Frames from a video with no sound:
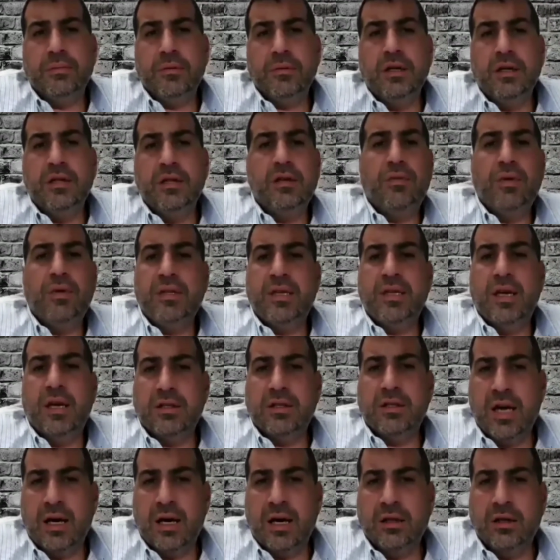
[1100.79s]
in the retail
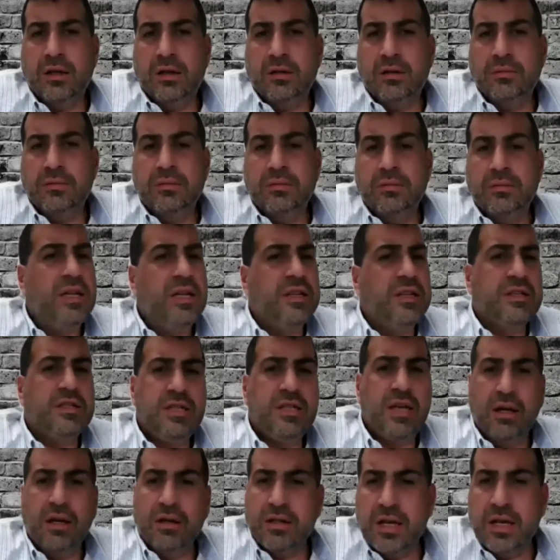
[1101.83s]
sector, in the
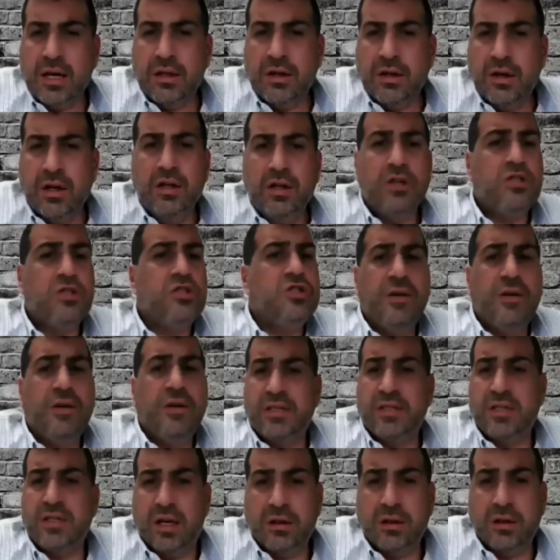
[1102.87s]
sales sector, in the service
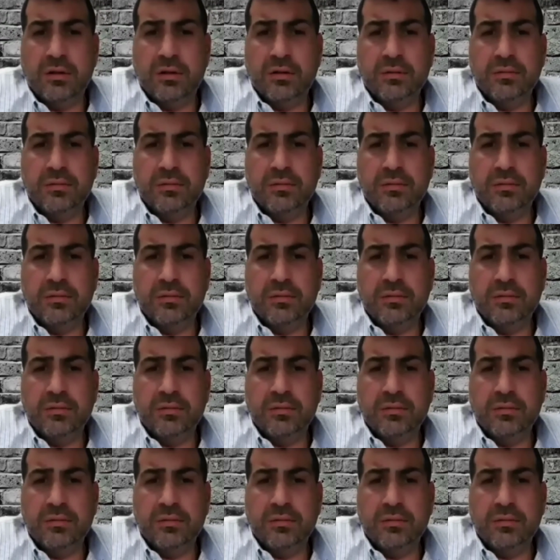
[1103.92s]
sector.